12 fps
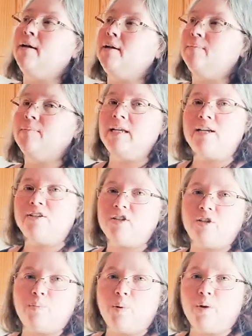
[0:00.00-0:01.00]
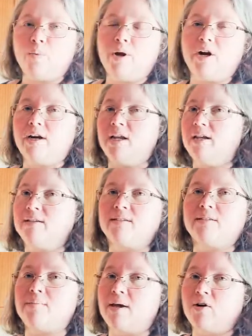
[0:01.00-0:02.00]
it gets to the point where it
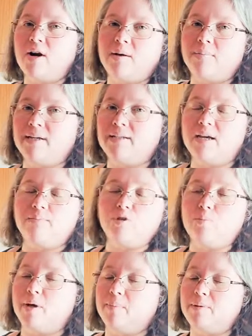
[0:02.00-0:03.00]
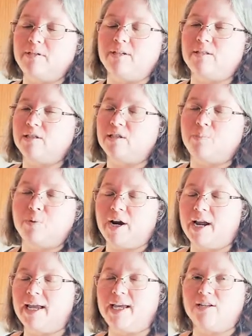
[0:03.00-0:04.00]
doesn't matter how many times you pump, it doesn't
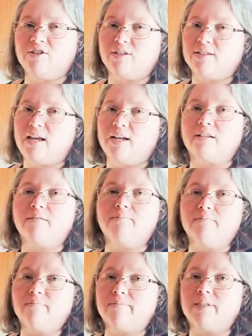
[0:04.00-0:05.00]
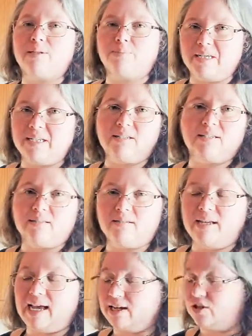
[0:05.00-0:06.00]
spray, it just kind of spits
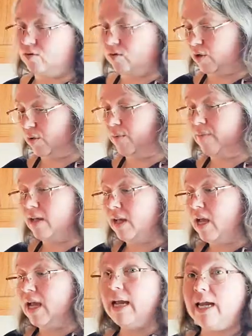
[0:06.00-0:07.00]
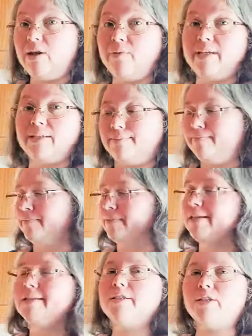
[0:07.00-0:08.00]
at you. So anyways,
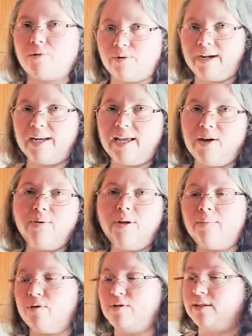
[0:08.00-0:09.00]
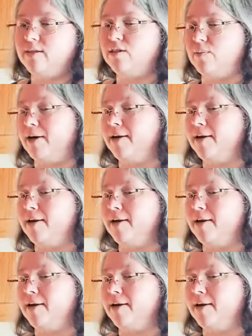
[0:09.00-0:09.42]
so right now I'm using the spray.